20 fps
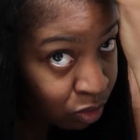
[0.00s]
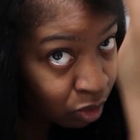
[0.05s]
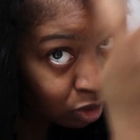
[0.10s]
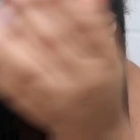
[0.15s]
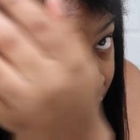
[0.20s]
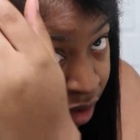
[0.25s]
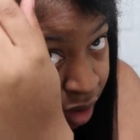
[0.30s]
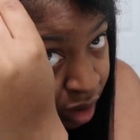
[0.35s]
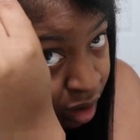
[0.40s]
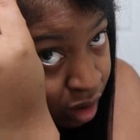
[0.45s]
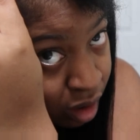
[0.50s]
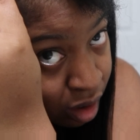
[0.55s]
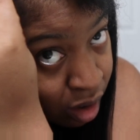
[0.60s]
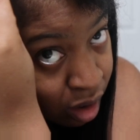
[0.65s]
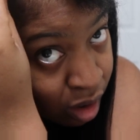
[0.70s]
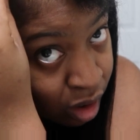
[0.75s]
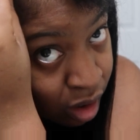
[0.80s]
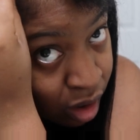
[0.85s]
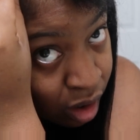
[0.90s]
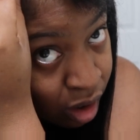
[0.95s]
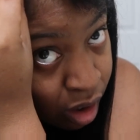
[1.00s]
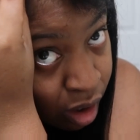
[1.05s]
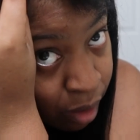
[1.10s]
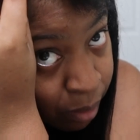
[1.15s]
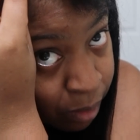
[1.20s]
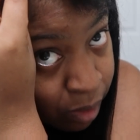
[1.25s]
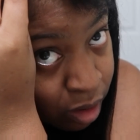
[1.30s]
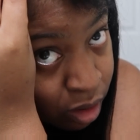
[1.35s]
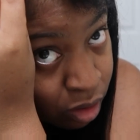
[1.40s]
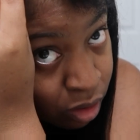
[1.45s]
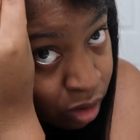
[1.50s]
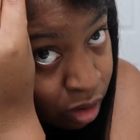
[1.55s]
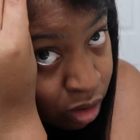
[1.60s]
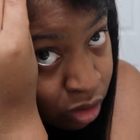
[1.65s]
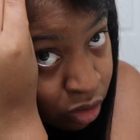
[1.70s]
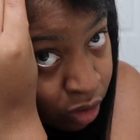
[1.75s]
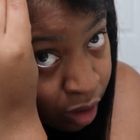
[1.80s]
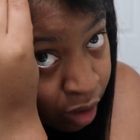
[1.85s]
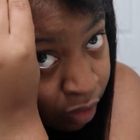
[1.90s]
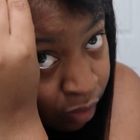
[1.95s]
I'm gonna do the
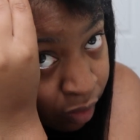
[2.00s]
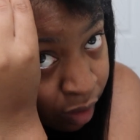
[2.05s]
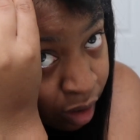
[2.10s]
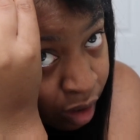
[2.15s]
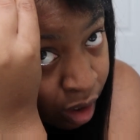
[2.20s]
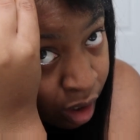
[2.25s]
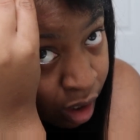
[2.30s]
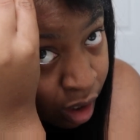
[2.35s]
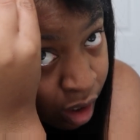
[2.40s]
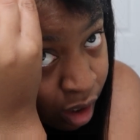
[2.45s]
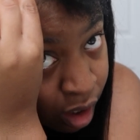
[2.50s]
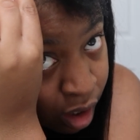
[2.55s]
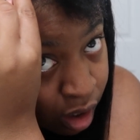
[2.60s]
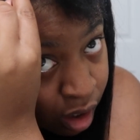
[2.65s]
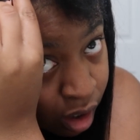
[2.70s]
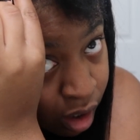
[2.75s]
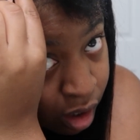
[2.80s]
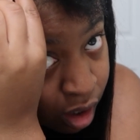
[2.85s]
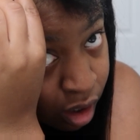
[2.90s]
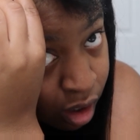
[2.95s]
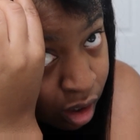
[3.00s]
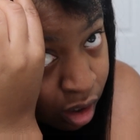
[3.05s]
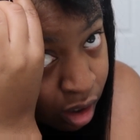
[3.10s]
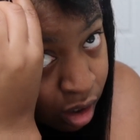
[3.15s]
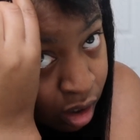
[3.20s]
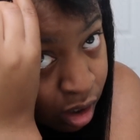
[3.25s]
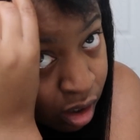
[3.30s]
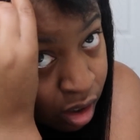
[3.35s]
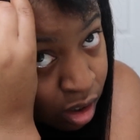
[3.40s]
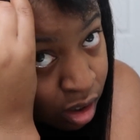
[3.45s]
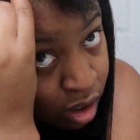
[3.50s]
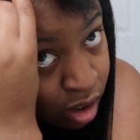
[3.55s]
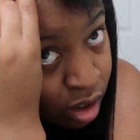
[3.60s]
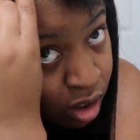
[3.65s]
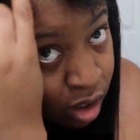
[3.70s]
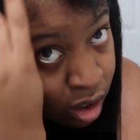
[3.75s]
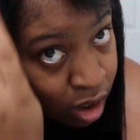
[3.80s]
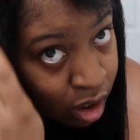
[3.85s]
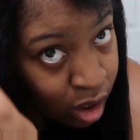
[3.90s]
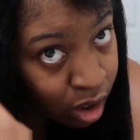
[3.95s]
track right here,
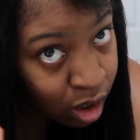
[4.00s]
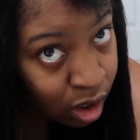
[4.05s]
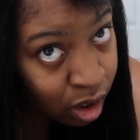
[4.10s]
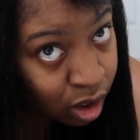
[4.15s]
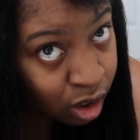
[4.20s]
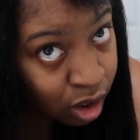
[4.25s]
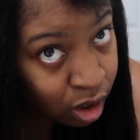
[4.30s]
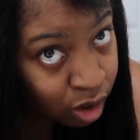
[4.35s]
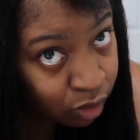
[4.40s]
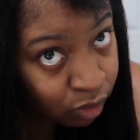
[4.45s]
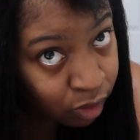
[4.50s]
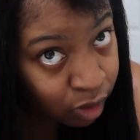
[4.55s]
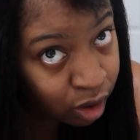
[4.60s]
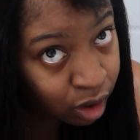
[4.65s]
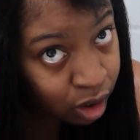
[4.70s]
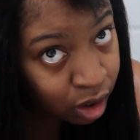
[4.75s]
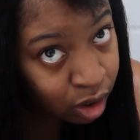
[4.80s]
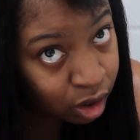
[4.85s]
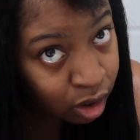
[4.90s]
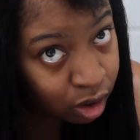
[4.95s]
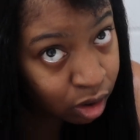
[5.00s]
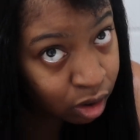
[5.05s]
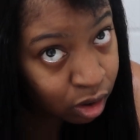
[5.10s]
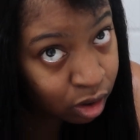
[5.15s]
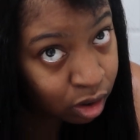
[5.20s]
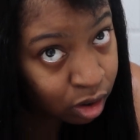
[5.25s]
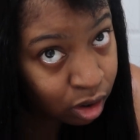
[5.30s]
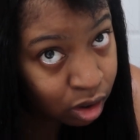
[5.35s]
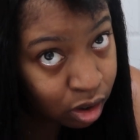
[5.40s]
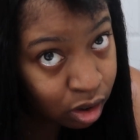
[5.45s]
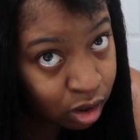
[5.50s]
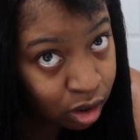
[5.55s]
and then right here,